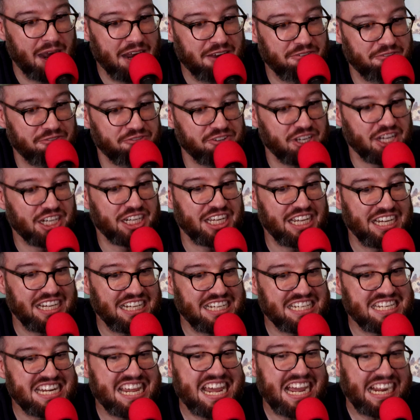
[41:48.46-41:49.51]
my
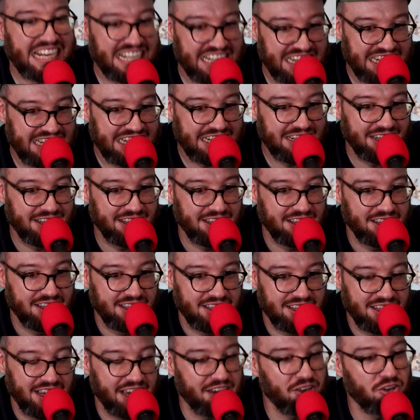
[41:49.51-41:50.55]
fucking dick.
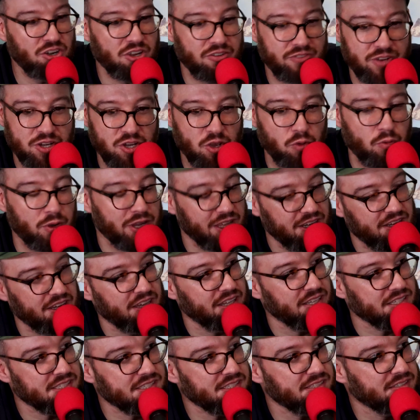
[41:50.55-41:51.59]
I don't even know what he
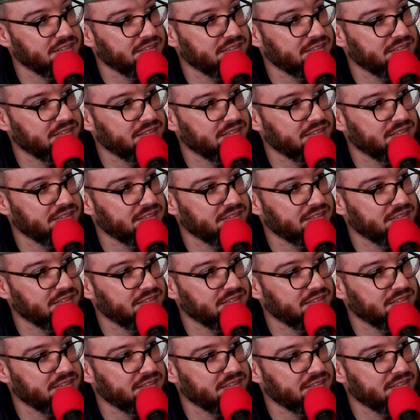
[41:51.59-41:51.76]
does.